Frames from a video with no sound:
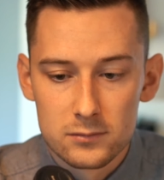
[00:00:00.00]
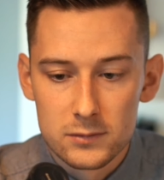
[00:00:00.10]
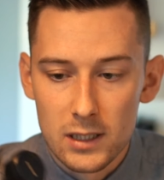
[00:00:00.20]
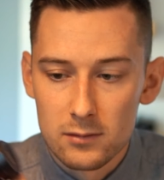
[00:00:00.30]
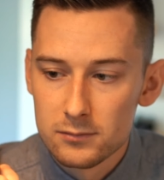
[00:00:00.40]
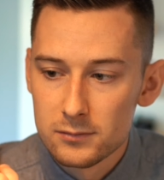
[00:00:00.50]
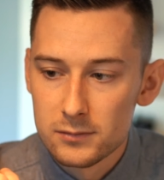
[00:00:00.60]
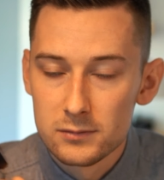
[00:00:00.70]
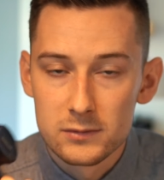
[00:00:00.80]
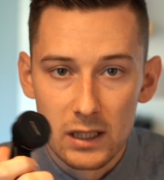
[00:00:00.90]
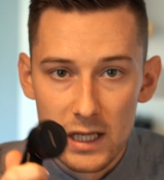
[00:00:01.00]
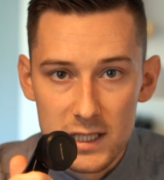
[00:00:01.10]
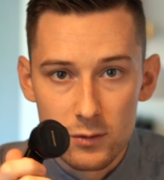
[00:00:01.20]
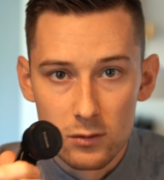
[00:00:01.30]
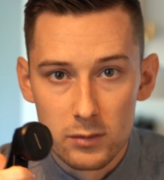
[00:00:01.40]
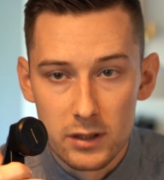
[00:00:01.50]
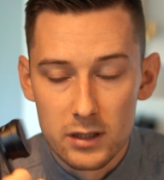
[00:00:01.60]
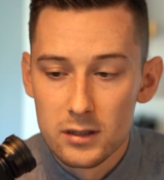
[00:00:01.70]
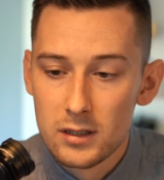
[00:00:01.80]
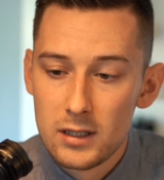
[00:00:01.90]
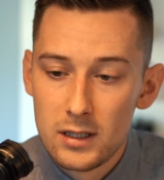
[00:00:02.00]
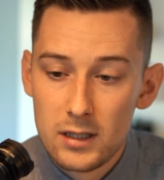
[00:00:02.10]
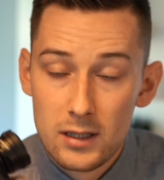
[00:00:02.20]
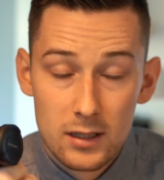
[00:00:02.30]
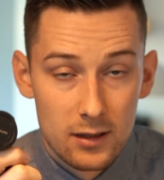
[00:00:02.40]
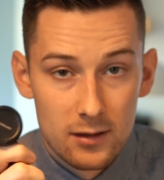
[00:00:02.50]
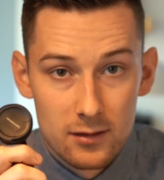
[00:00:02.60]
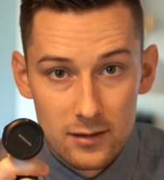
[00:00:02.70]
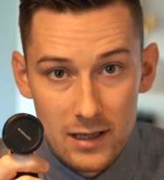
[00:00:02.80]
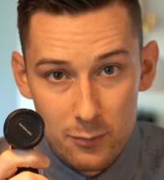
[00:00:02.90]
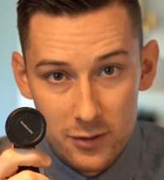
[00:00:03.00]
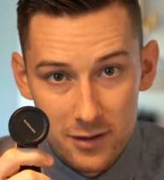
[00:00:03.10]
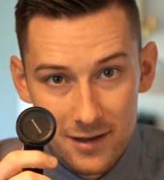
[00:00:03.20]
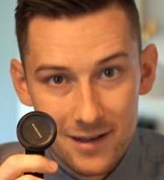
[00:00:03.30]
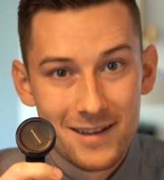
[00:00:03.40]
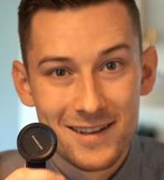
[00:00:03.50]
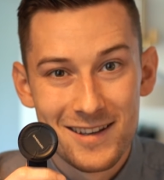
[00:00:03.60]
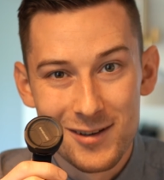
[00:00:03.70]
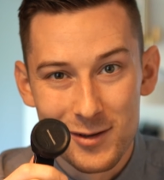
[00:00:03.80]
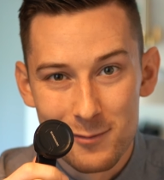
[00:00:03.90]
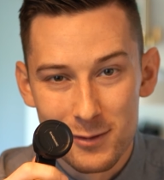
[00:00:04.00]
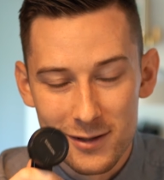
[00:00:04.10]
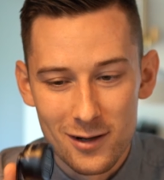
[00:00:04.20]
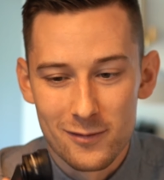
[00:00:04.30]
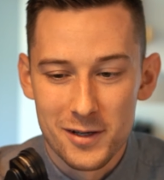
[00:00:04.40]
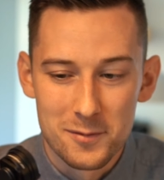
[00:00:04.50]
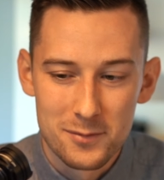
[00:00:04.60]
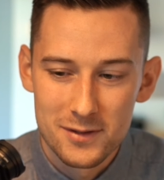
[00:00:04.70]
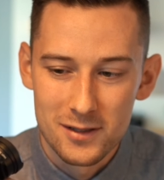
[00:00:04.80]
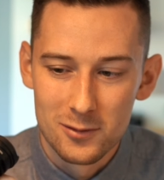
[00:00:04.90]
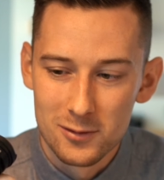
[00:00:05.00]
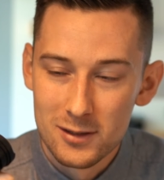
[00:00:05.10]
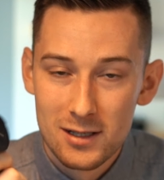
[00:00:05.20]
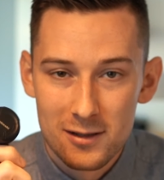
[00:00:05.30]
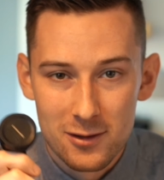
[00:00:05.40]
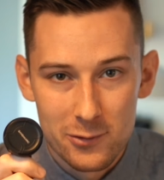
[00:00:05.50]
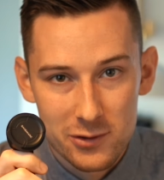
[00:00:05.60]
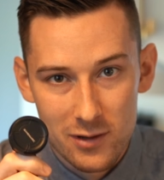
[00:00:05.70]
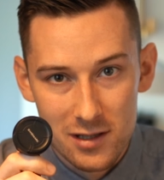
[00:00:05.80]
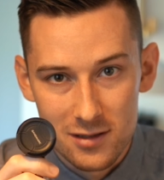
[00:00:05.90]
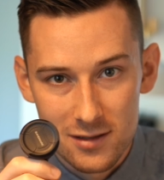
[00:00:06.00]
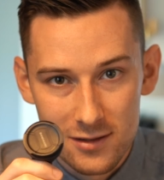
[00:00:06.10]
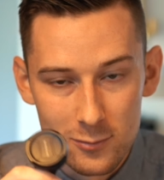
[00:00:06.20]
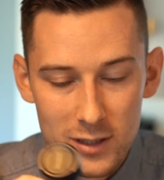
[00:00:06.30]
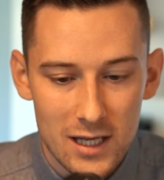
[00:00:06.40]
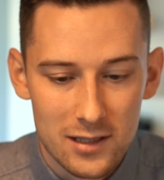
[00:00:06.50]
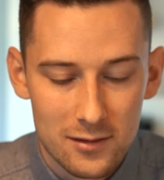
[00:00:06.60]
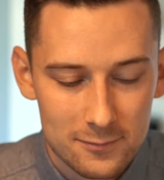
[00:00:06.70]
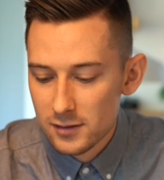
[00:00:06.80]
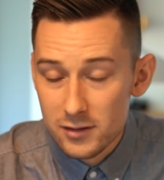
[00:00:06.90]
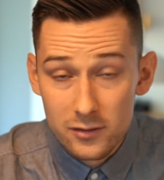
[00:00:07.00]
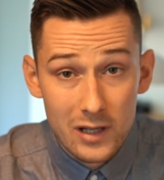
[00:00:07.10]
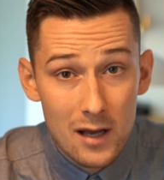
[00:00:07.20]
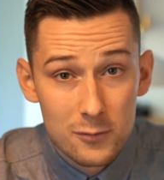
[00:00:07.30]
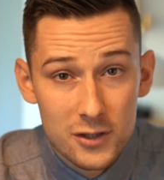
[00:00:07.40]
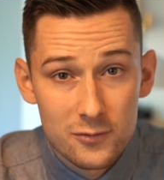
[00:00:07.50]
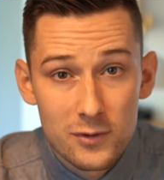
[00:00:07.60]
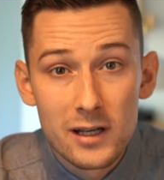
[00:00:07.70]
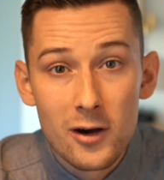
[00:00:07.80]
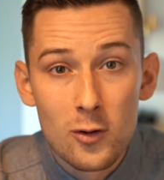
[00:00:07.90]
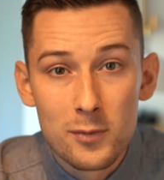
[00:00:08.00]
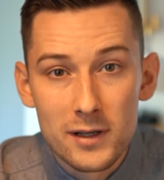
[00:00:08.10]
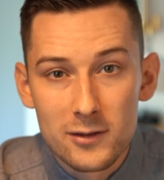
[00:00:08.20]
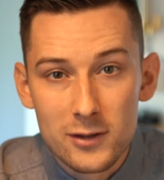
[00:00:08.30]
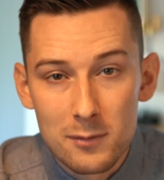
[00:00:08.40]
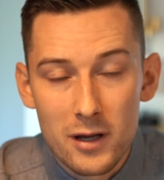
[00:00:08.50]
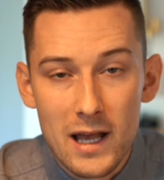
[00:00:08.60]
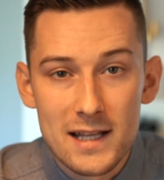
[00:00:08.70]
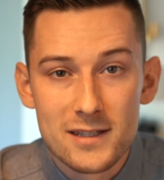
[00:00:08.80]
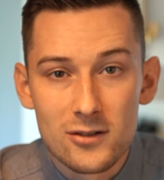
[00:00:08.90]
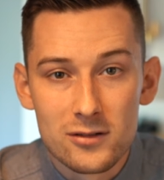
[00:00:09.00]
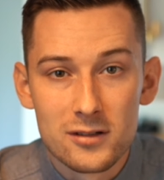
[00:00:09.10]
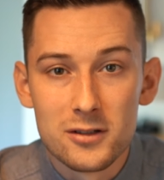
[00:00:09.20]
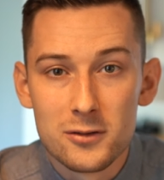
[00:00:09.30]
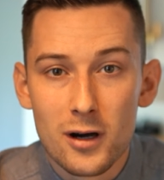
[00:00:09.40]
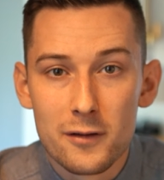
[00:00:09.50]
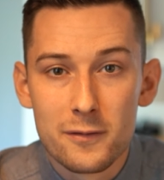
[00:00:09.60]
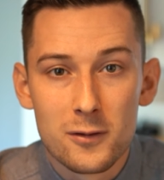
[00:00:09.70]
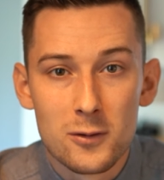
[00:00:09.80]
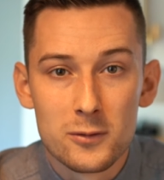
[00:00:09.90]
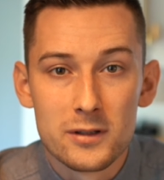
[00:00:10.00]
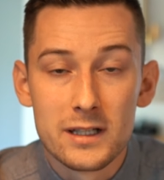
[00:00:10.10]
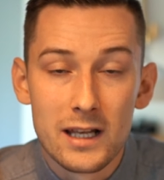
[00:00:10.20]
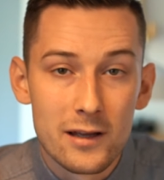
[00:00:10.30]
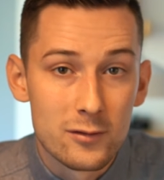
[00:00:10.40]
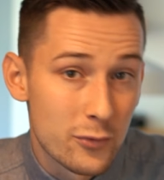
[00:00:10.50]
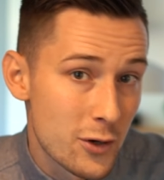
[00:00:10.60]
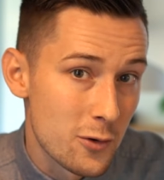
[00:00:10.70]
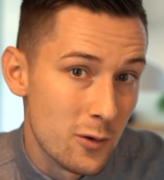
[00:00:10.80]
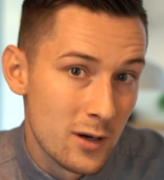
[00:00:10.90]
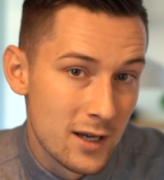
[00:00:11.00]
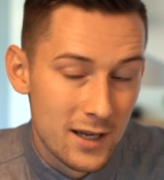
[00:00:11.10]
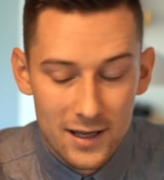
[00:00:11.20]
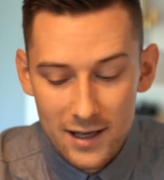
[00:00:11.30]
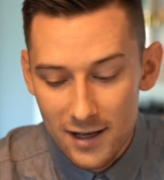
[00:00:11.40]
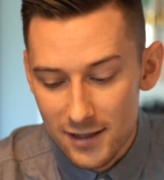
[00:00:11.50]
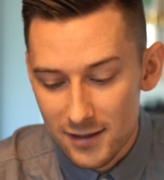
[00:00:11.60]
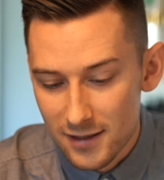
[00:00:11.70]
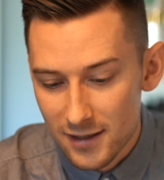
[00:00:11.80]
yeah, the glass will be happy you keep it covered up. So no scratches to be had. Well, now I'm just really hoping to get my hands on the new iPhone 11 Pro and